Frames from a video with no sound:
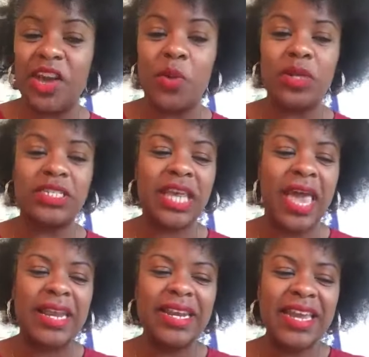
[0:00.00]
which is
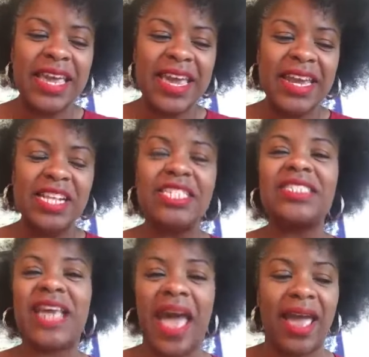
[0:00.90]
a little
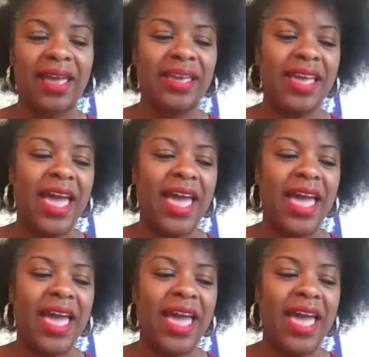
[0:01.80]
sac,